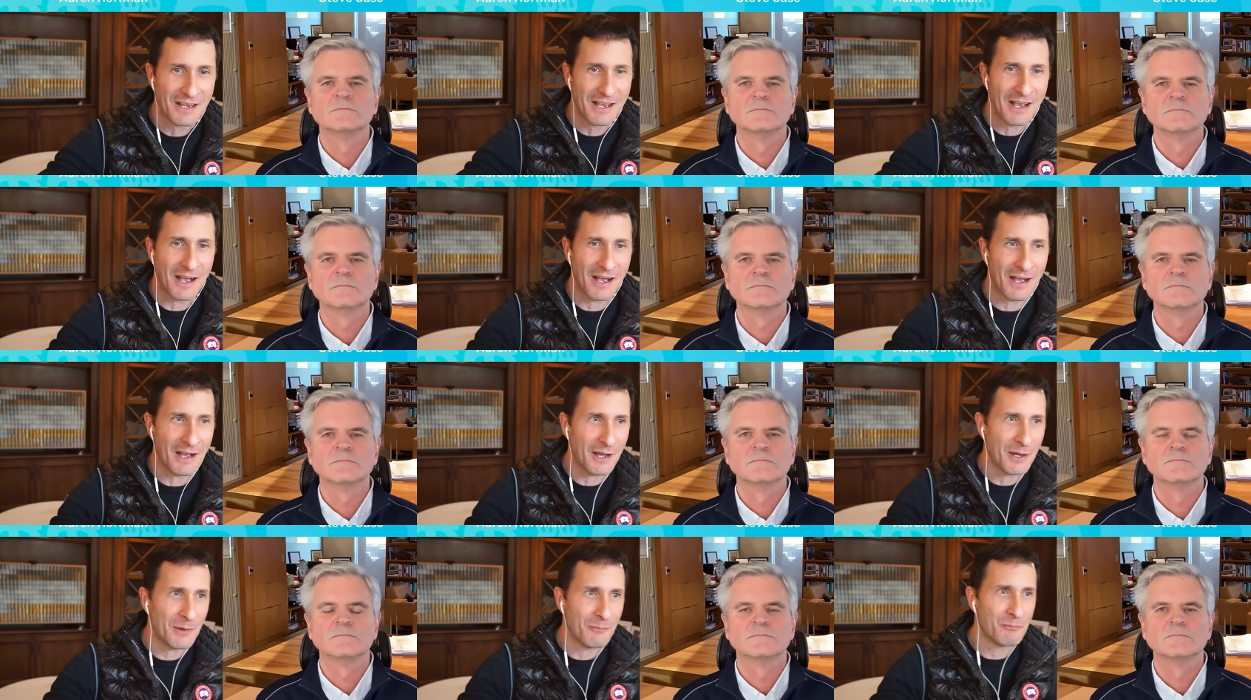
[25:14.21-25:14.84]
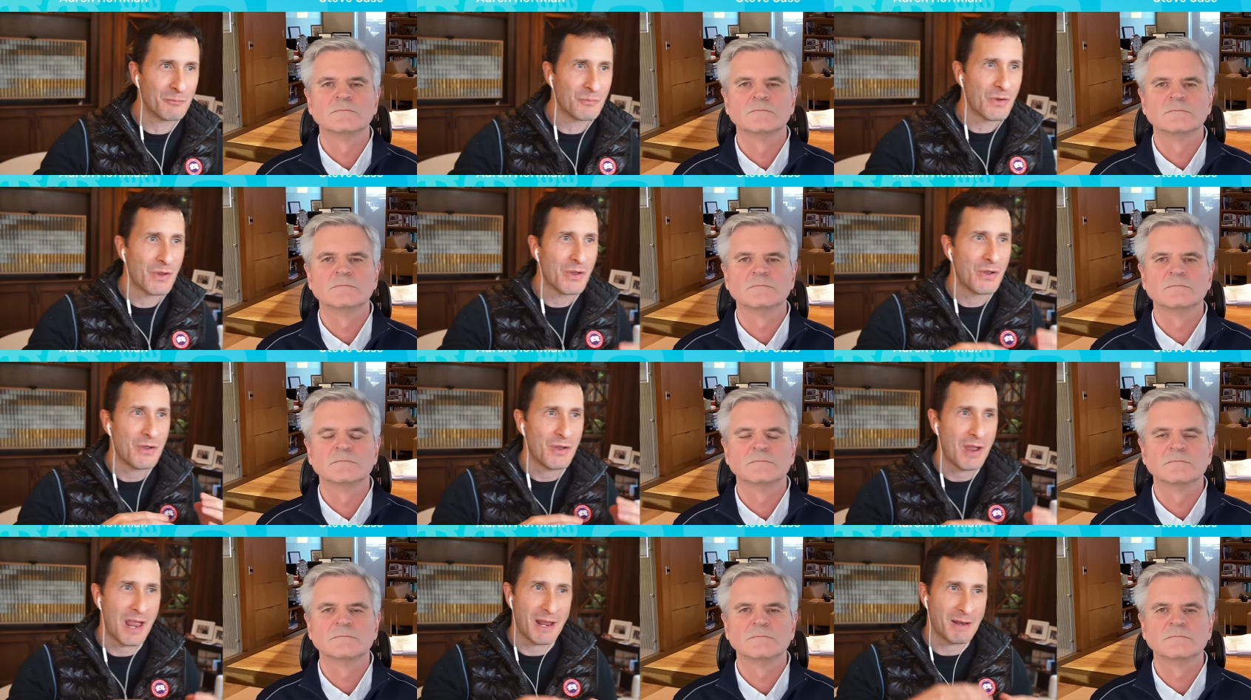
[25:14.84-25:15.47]
Speaker 1: Um,
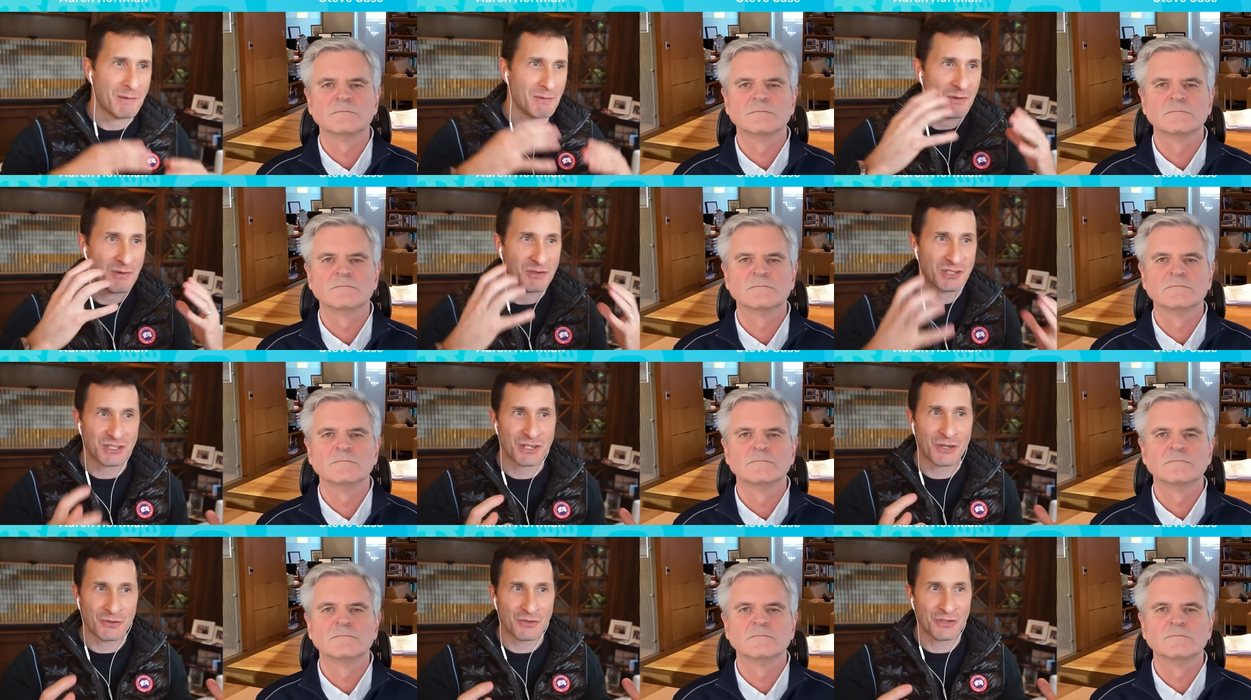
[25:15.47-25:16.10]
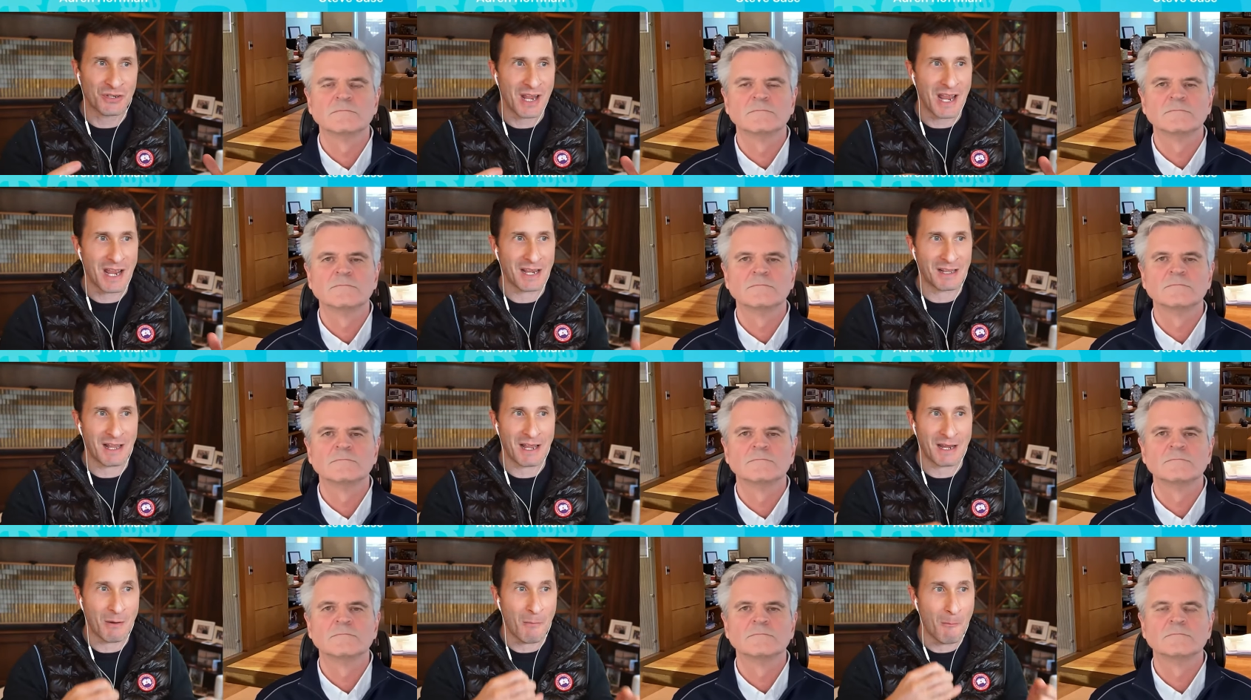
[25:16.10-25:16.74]
and still today,
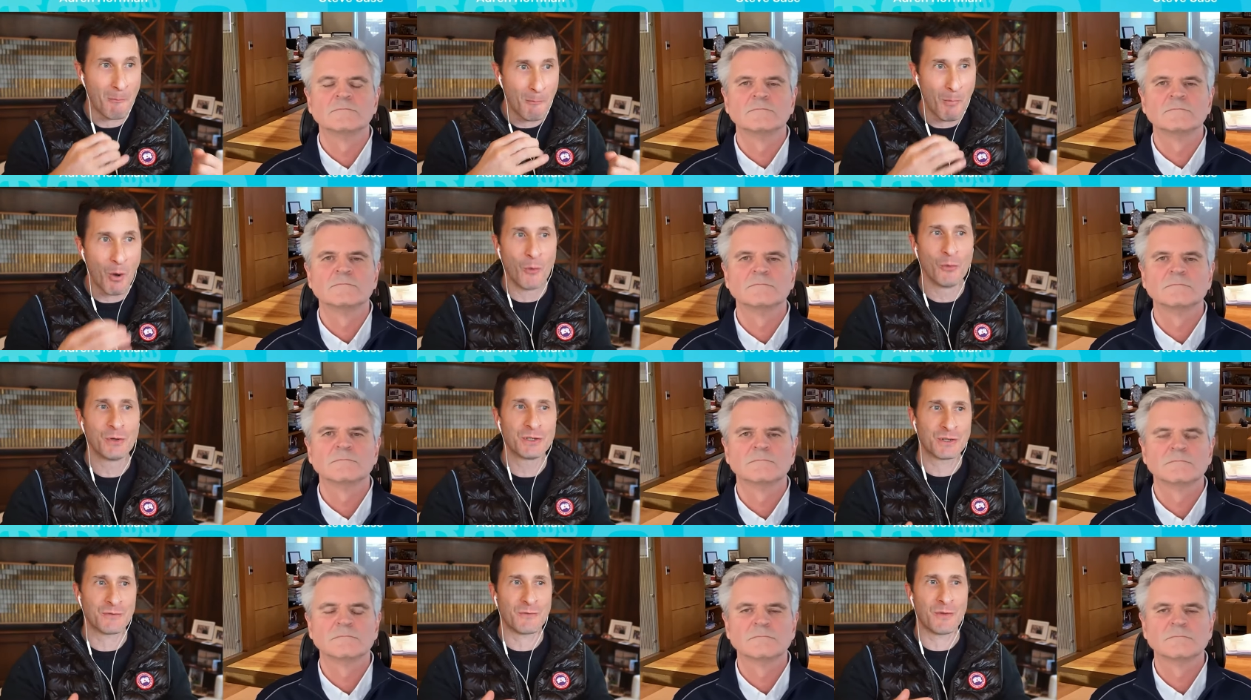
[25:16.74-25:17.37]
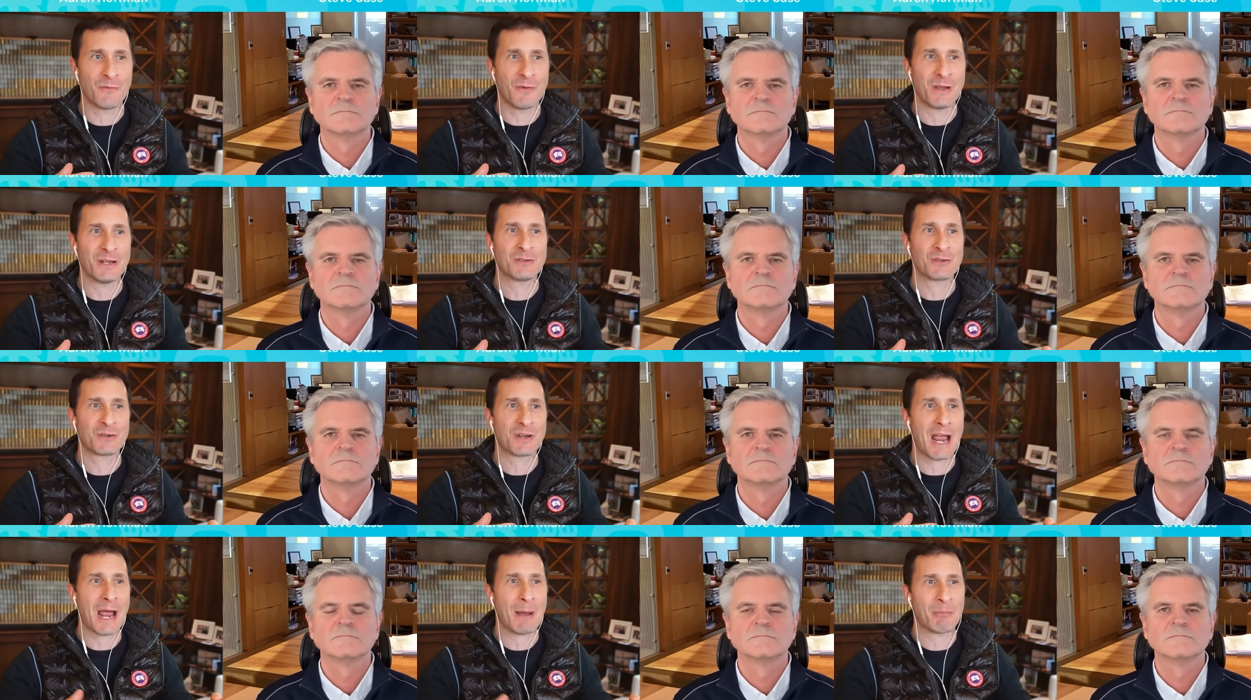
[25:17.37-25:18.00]
like most of the venture
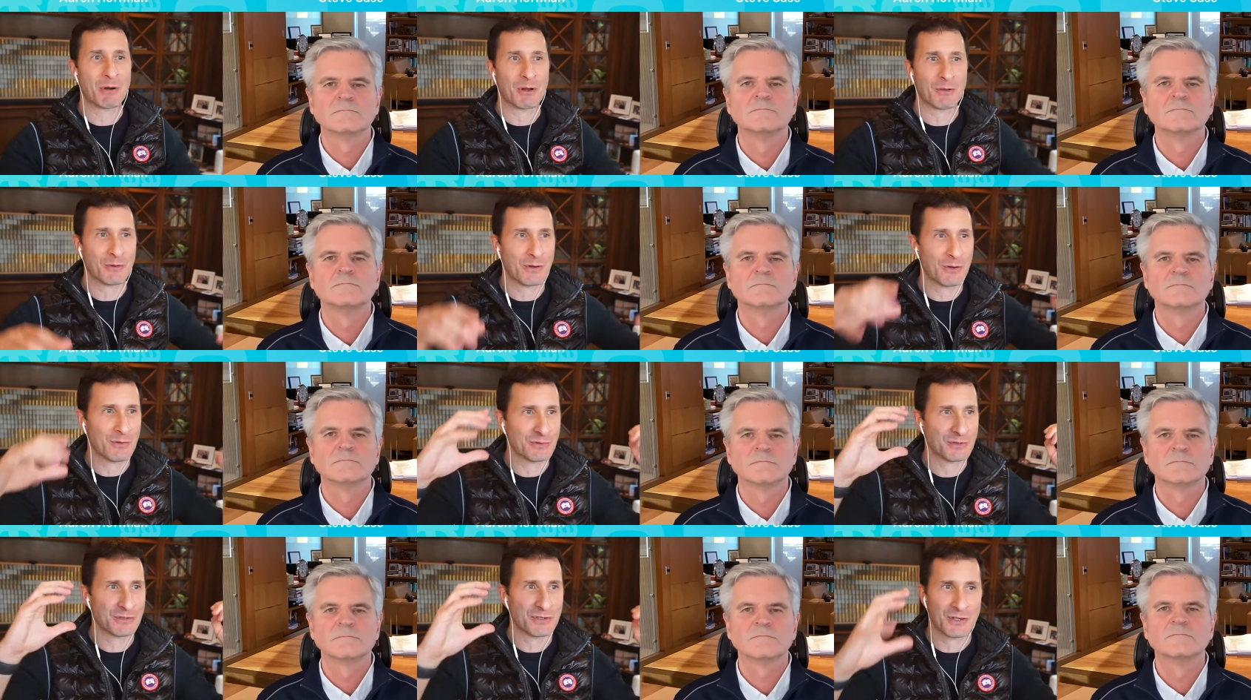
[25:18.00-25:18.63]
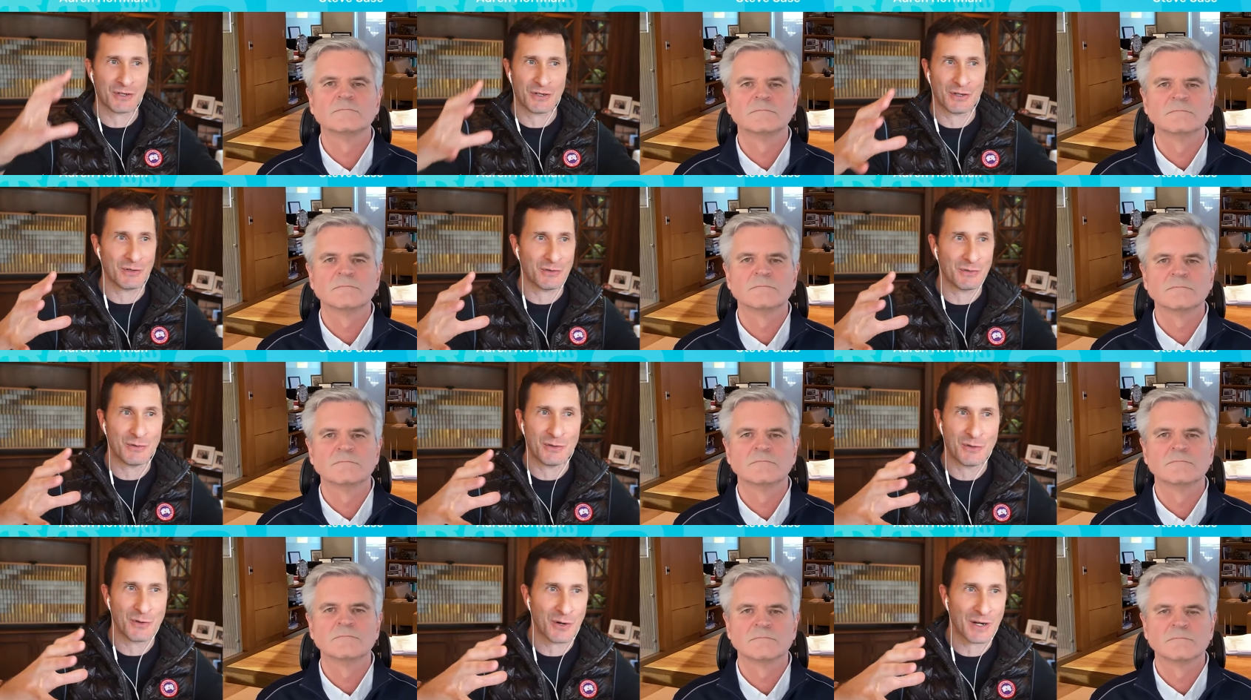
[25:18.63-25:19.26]
capital goes to New
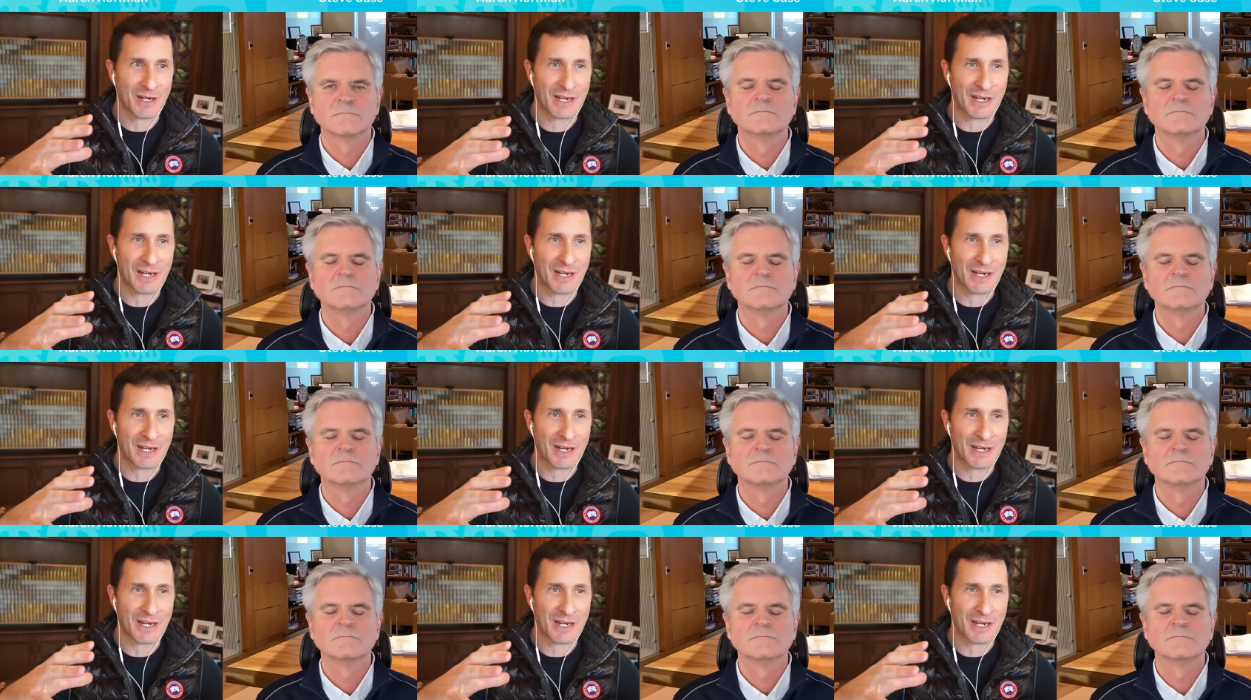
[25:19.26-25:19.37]
York,